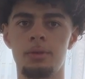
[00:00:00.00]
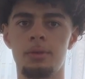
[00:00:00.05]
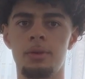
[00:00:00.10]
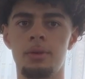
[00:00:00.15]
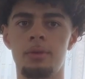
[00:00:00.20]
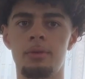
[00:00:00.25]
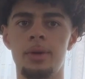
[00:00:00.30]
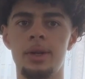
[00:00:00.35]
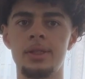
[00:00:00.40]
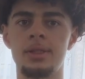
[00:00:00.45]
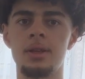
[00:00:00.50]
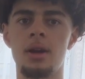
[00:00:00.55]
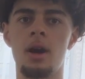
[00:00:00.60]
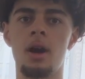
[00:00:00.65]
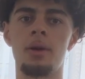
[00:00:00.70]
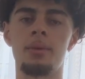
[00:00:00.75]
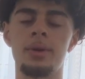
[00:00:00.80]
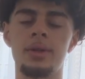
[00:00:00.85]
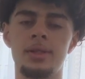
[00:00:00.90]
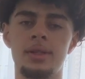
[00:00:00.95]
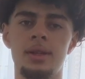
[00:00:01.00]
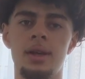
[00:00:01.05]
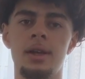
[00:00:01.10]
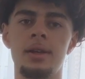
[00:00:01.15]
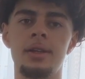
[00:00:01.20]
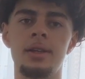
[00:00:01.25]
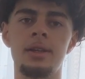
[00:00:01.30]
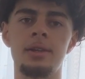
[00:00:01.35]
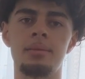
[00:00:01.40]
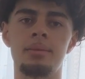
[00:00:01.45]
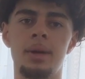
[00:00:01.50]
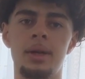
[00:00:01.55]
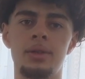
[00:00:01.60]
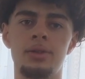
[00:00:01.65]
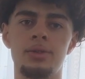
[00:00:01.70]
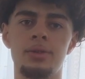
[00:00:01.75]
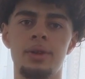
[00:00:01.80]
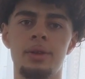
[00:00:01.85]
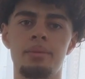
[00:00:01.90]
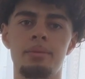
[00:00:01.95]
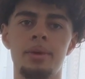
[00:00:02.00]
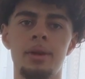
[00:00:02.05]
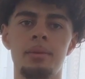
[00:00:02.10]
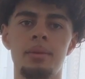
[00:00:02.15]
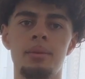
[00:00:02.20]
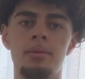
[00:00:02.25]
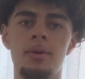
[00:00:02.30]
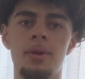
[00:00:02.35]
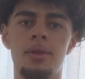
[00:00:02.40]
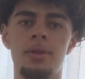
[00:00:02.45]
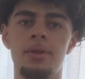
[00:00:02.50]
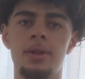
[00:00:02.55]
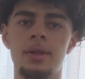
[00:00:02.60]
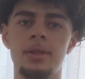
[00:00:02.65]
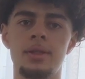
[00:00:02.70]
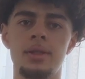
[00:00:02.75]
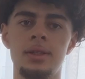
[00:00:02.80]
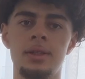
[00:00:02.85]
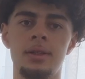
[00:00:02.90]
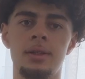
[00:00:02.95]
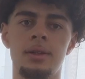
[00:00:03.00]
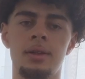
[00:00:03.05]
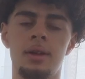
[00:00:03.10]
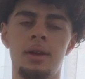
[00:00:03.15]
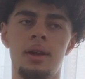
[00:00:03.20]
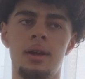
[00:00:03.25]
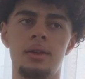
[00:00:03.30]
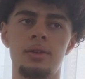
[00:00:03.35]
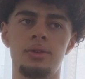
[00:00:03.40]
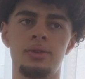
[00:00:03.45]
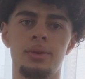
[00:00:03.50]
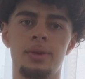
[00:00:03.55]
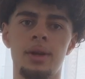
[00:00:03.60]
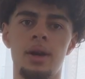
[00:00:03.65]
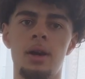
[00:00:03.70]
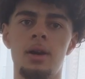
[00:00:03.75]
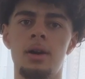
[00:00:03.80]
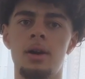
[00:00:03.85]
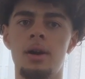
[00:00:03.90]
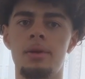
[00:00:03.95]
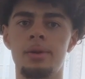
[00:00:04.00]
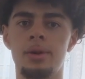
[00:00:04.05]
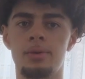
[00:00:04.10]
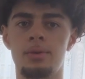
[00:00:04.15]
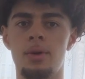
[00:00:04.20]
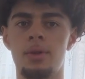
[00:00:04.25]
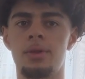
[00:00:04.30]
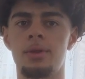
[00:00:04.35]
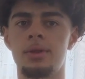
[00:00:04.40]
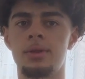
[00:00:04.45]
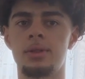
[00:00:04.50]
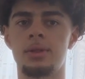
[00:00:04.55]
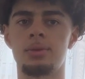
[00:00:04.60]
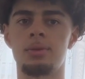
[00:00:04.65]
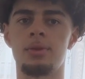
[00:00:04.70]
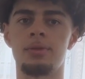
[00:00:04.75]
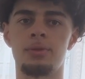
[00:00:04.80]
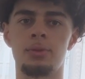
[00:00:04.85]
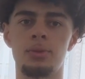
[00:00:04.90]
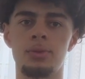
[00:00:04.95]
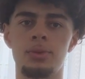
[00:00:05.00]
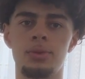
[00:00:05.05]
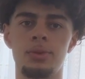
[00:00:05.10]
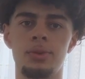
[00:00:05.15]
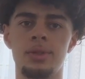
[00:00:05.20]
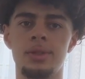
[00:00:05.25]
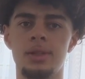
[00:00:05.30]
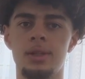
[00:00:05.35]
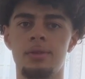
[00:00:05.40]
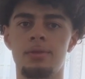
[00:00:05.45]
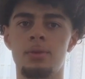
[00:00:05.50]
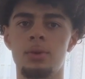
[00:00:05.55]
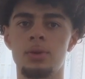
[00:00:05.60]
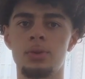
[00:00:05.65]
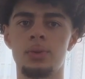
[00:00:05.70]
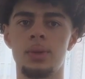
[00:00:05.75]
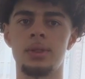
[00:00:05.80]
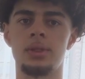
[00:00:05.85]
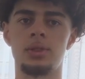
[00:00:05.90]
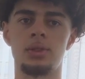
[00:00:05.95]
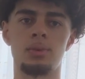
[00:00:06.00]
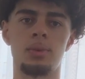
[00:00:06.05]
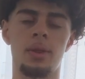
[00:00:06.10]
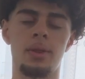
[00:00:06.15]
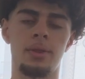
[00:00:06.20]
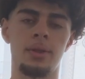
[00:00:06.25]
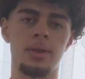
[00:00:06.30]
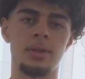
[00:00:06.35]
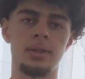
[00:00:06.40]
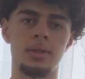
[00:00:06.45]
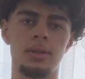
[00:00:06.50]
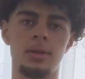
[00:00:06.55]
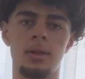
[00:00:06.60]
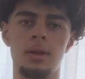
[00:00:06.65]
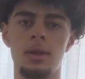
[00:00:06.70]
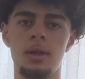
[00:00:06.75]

raise the heart rate slightly by doing minimum 130 and doing it at a heart rate of 130 to 140 instead of 120 to 130.